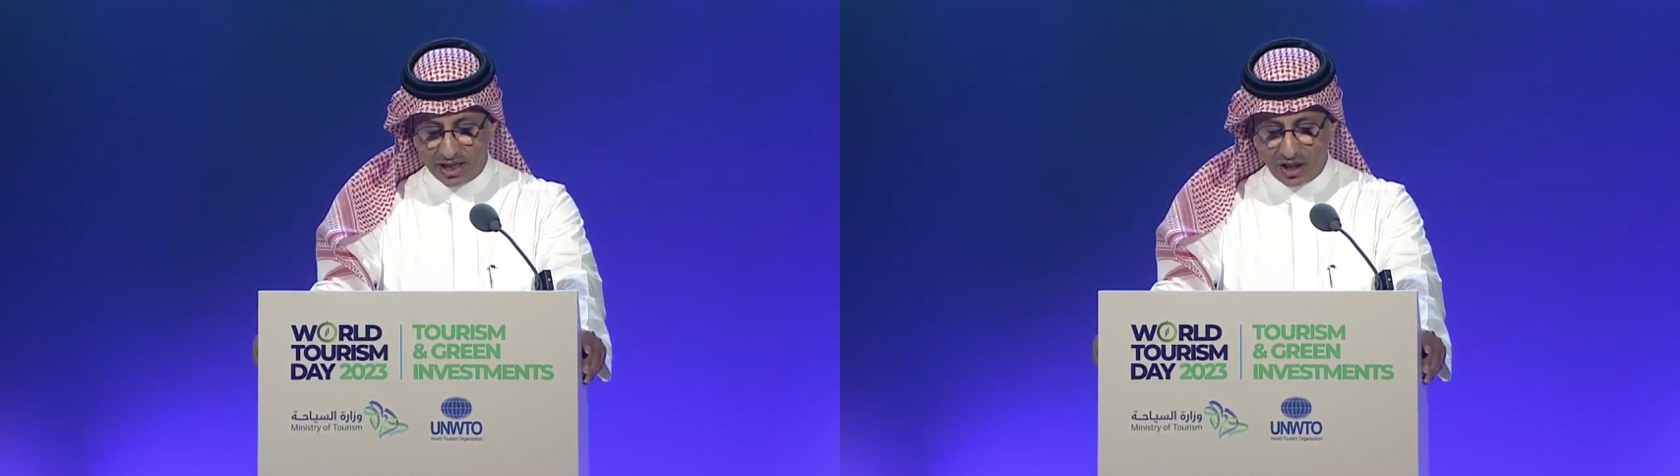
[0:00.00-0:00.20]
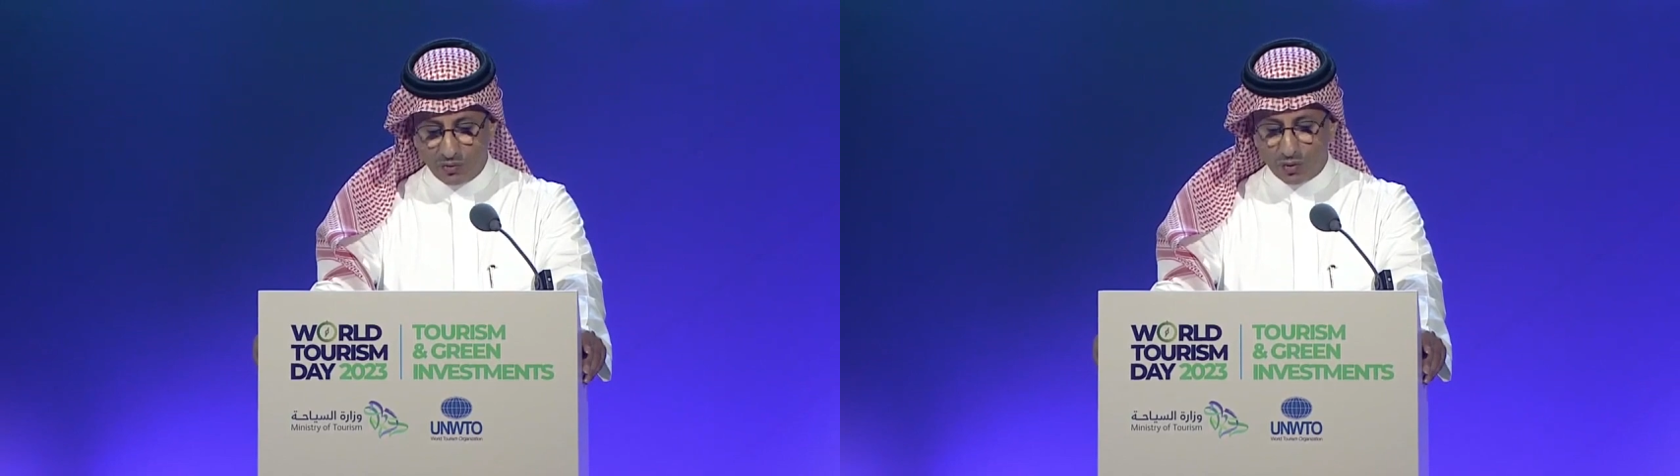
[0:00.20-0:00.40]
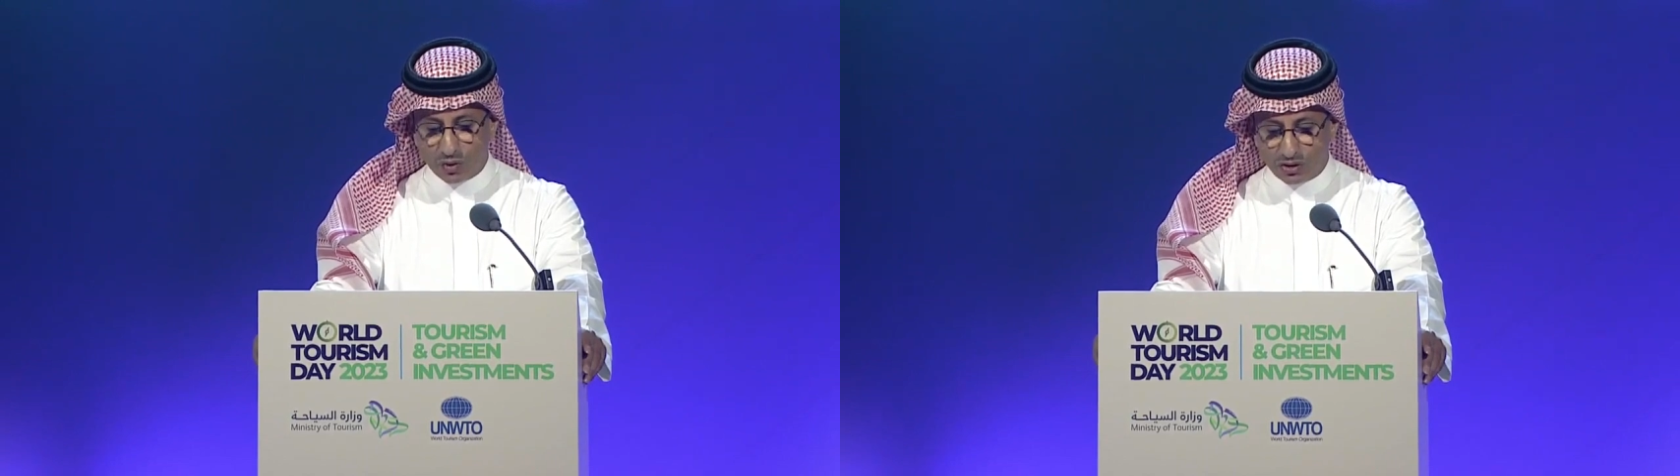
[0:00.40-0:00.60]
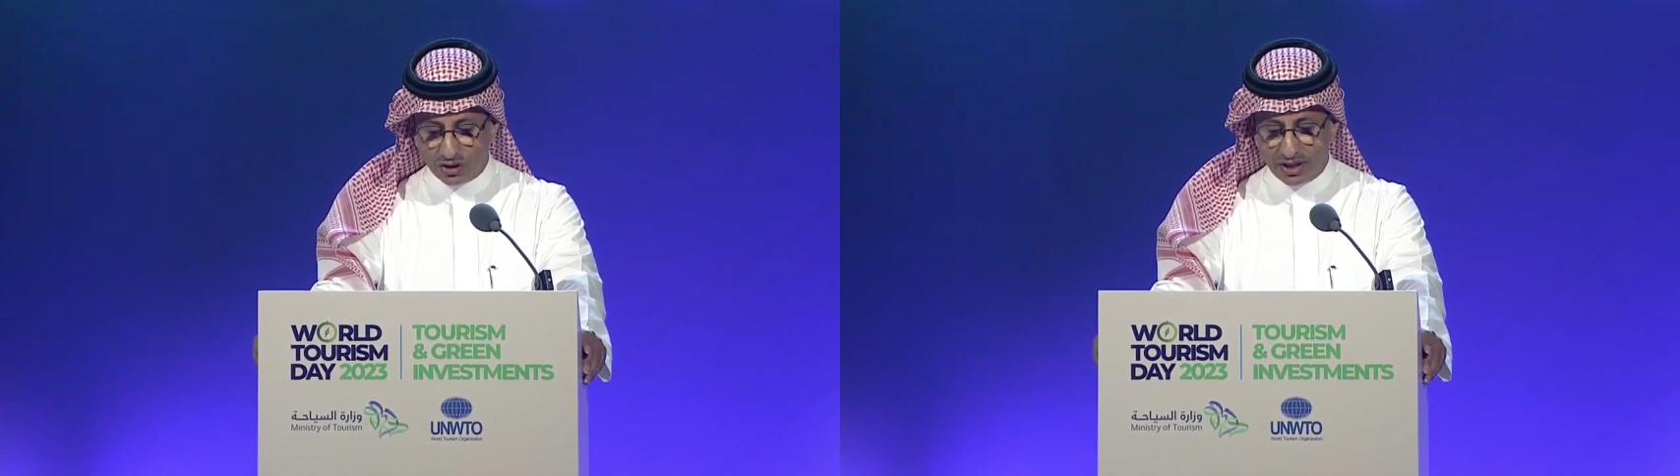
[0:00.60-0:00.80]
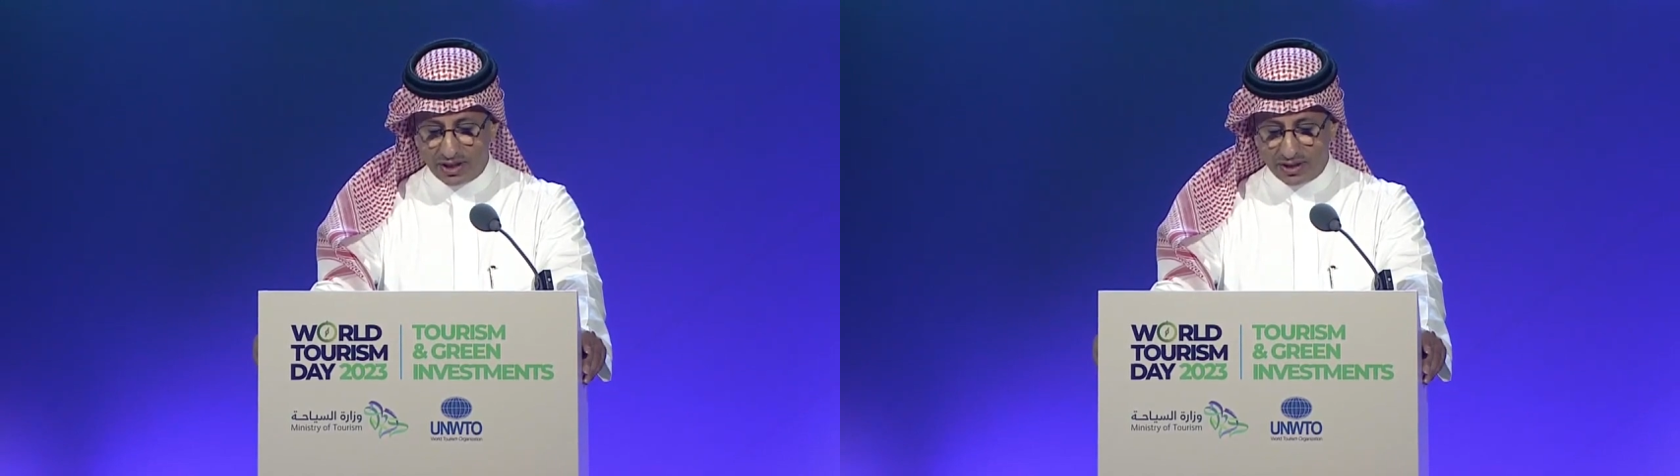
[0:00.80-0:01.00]
can work
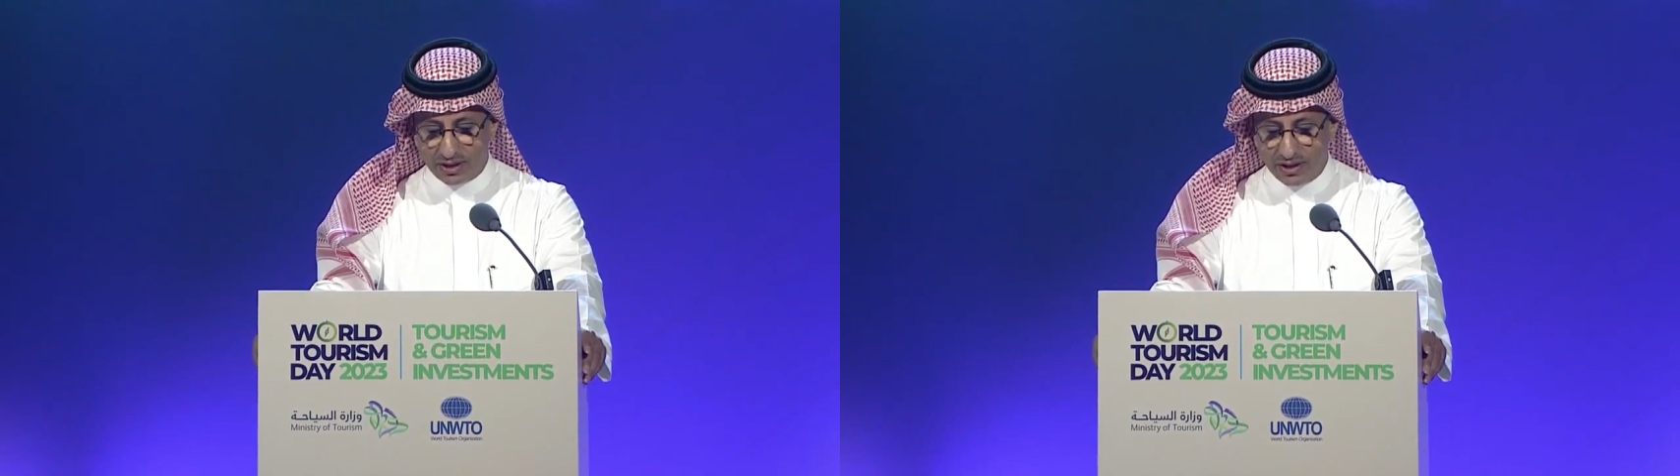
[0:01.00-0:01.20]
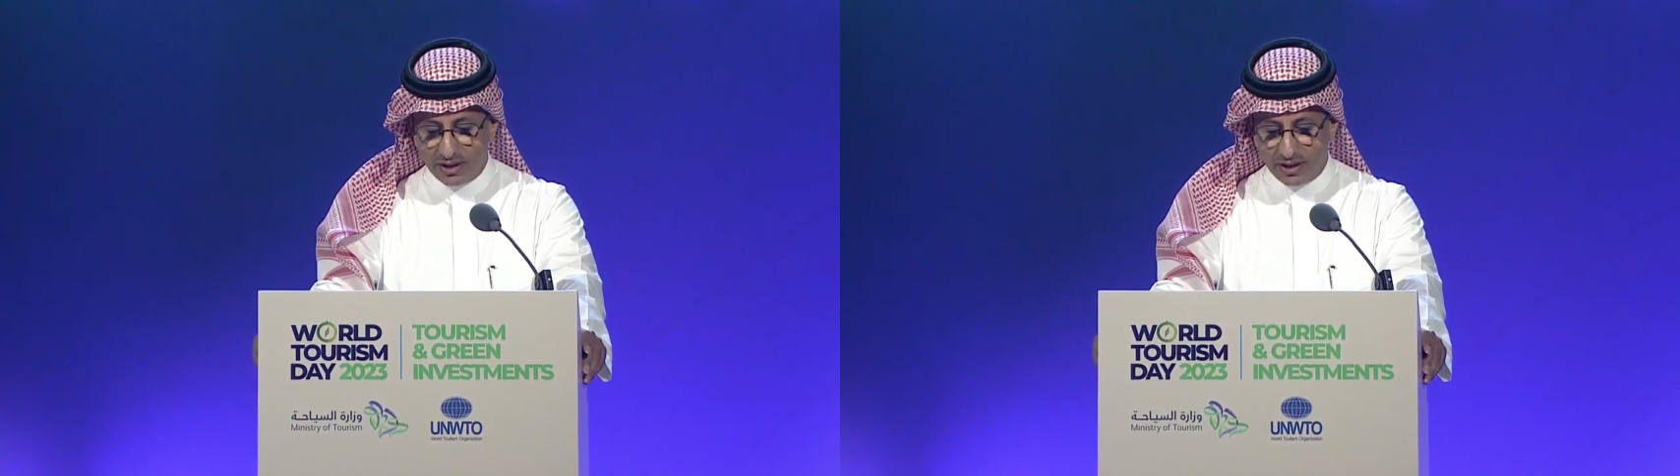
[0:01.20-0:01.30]
together